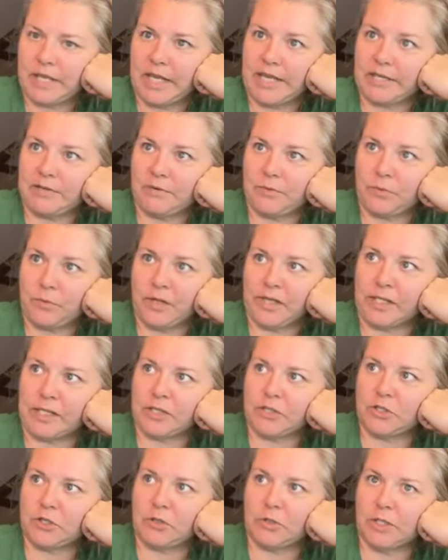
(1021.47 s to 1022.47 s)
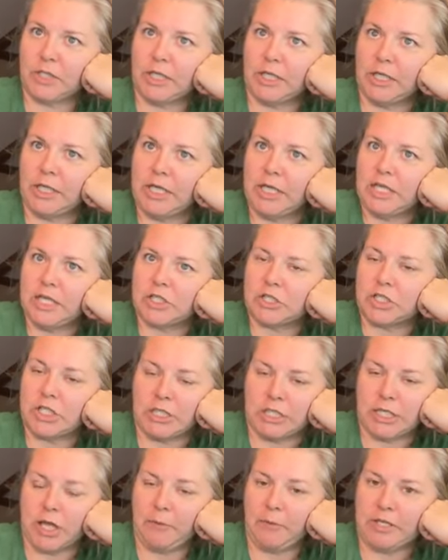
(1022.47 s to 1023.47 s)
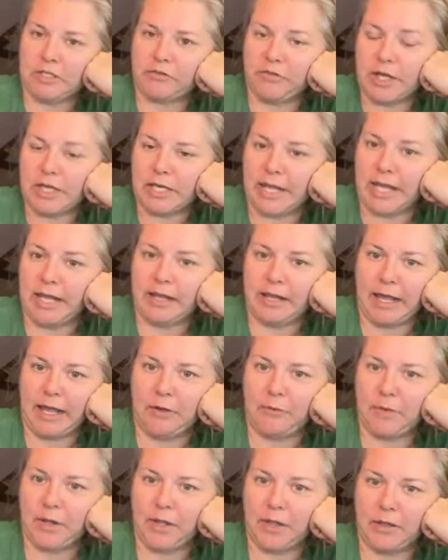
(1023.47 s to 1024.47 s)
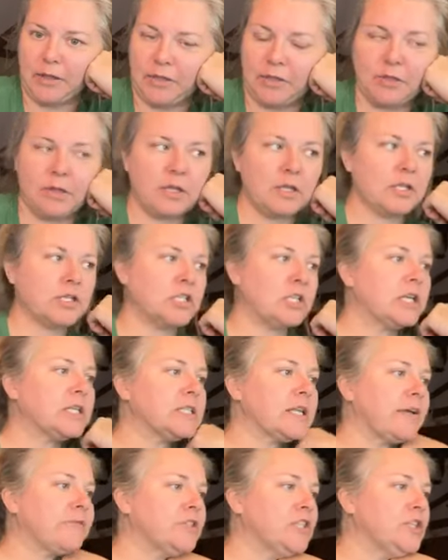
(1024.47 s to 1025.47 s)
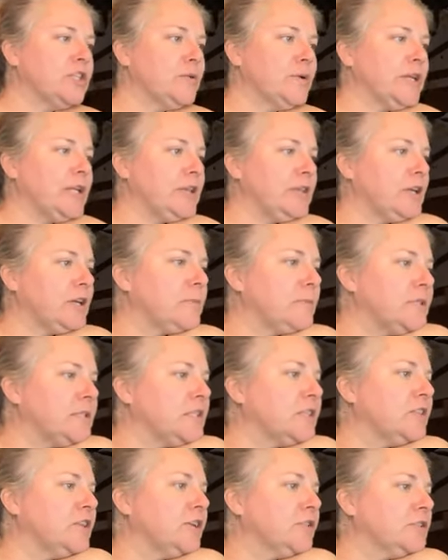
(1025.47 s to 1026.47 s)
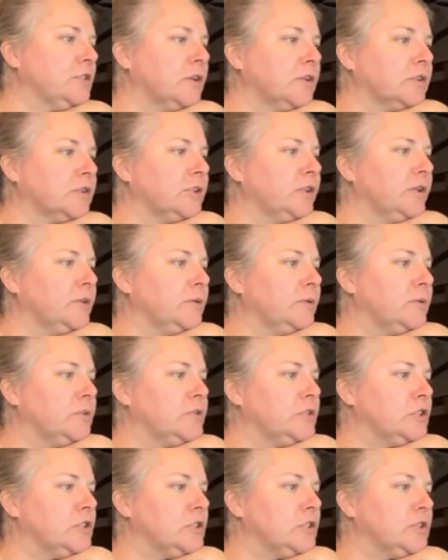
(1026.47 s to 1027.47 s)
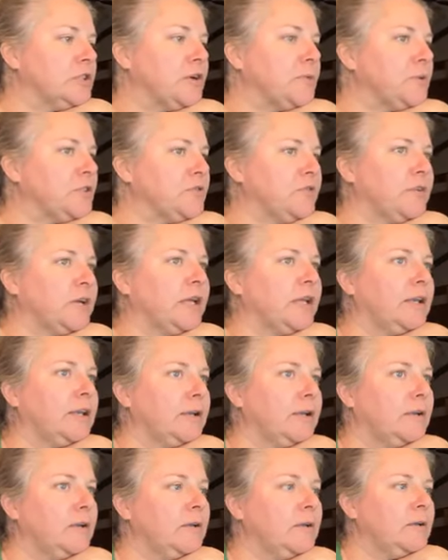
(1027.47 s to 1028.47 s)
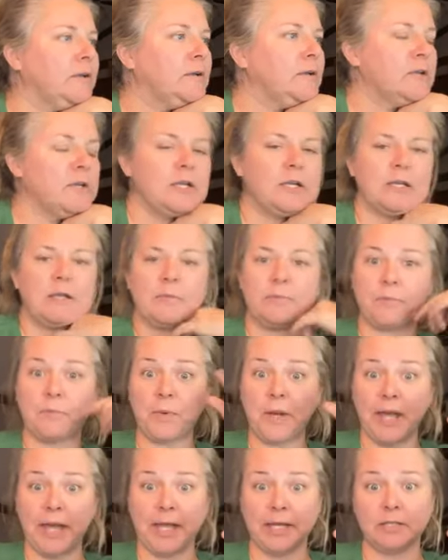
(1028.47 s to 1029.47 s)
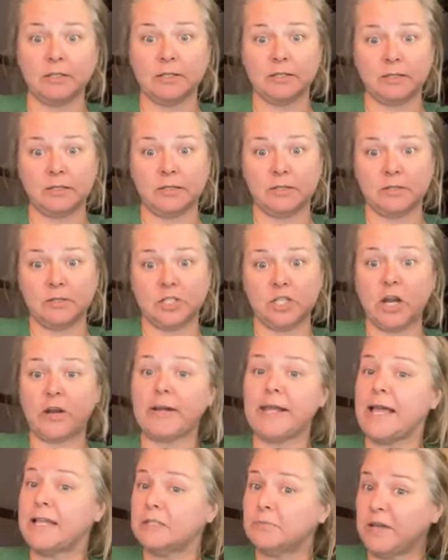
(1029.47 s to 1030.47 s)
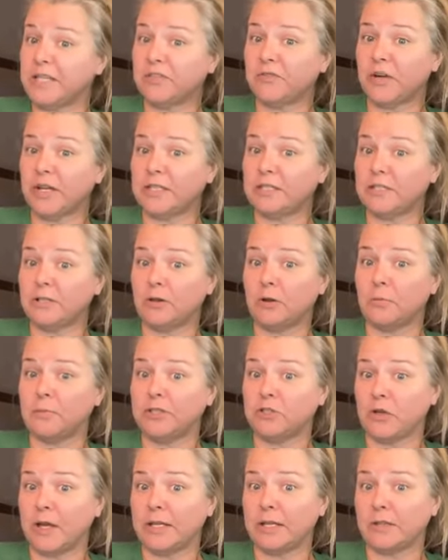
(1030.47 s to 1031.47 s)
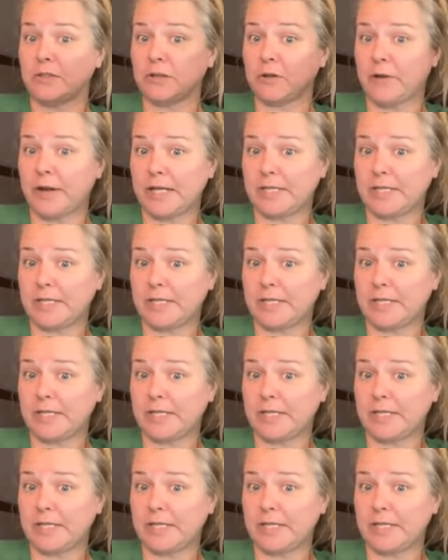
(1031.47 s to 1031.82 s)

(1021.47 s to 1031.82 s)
And really and truly, she's so much fun to hang out with. She doesn't have to do anything but sit there and talk to you. She's so much fun. But she already has best friends, so don't be trying nothing